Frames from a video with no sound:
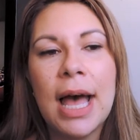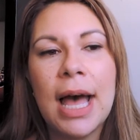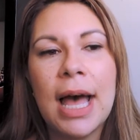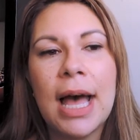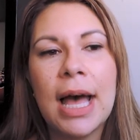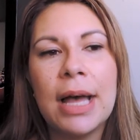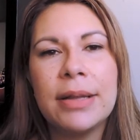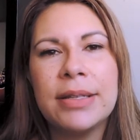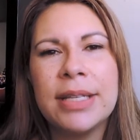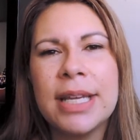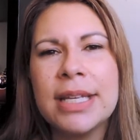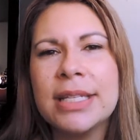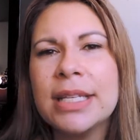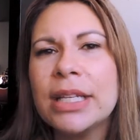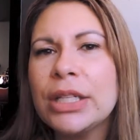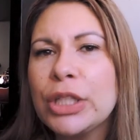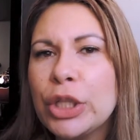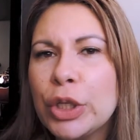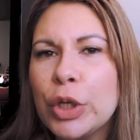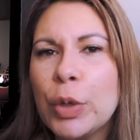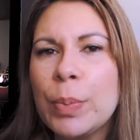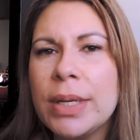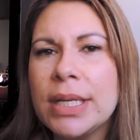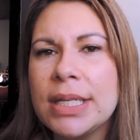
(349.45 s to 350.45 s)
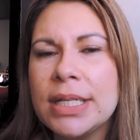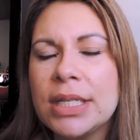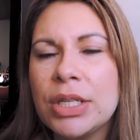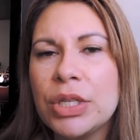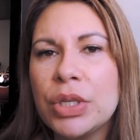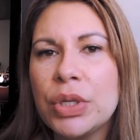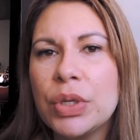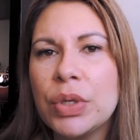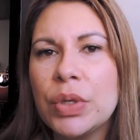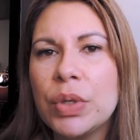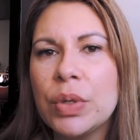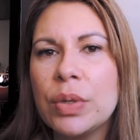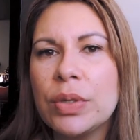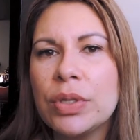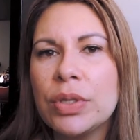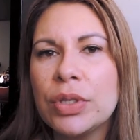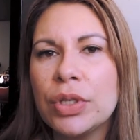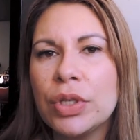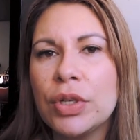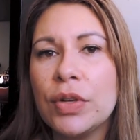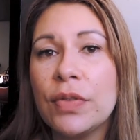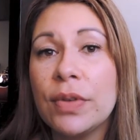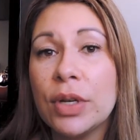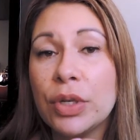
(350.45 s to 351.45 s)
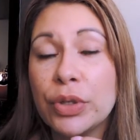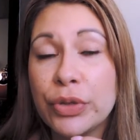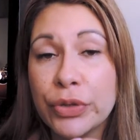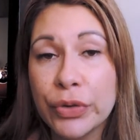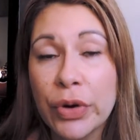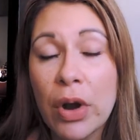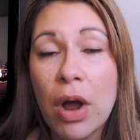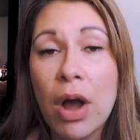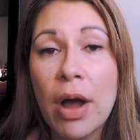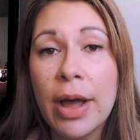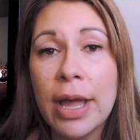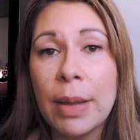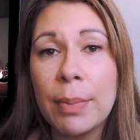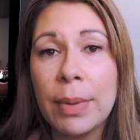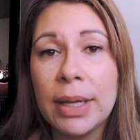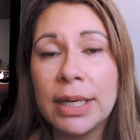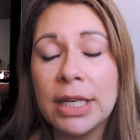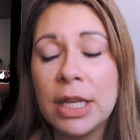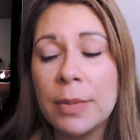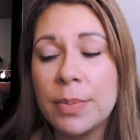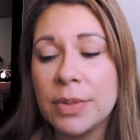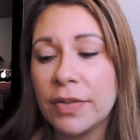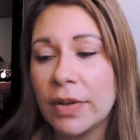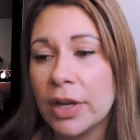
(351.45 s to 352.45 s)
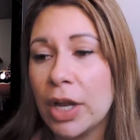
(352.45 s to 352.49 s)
it takes a little bit to sort of dry on my lips.